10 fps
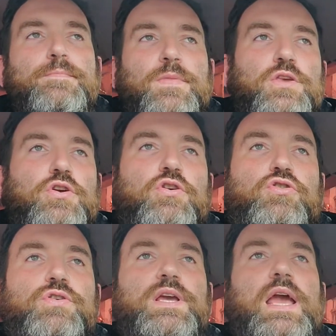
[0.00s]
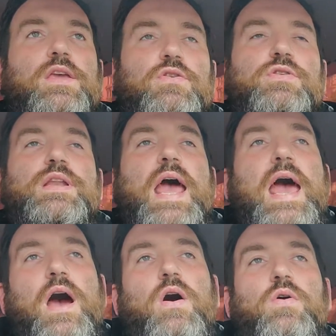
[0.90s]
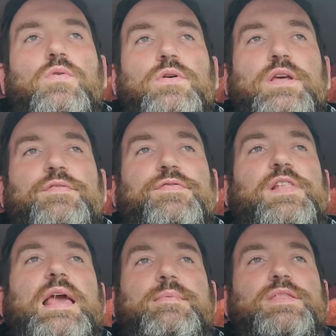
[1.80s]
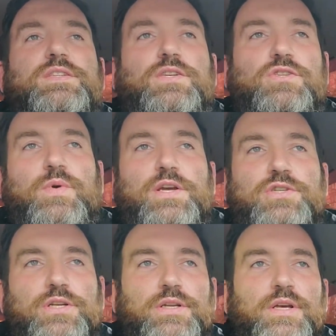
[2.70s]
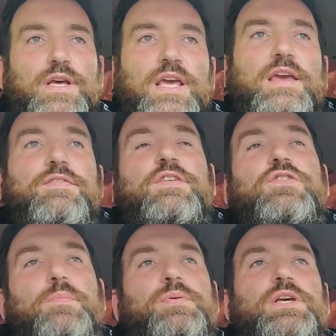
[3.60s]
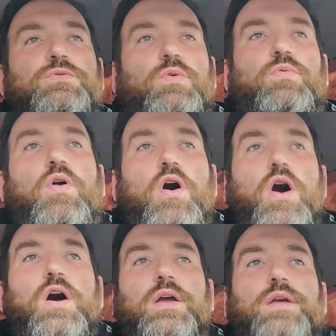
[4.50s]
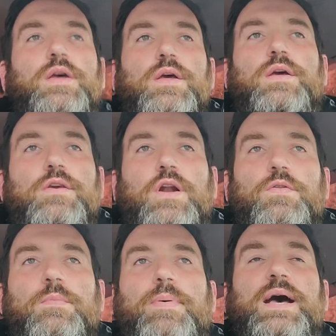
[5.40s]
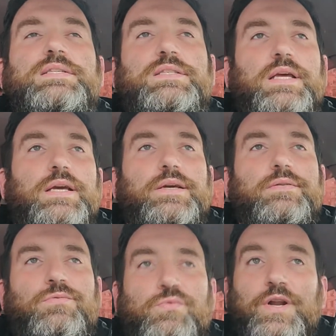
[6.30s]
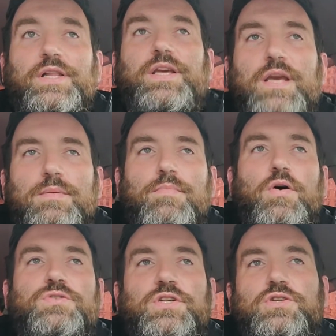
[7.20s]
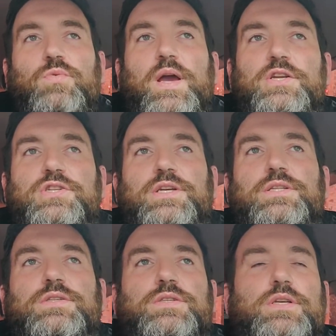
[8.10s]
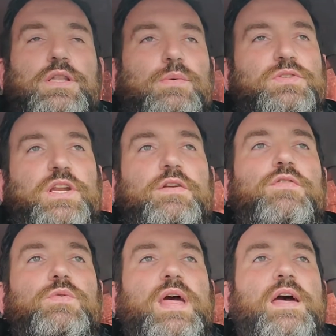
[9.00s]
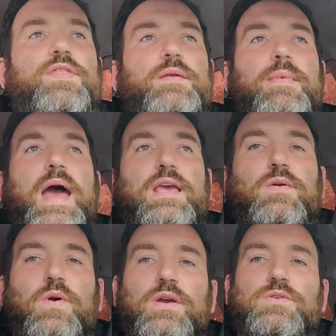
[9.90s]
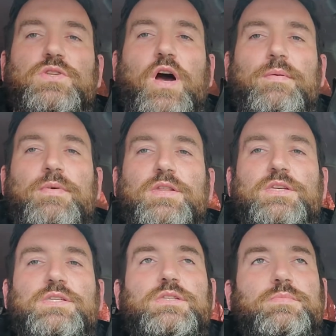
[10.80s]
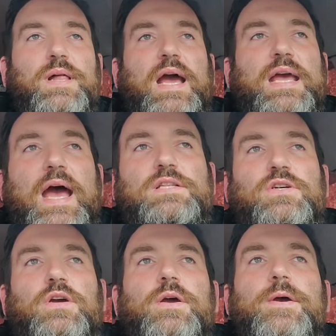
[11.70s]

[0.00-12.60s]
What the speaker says: you're now inflaming the situation. Even if the police were wrong, the best thing really in most situations, there was an interview with Anthony Mackie where he was talking about this. He's a black actor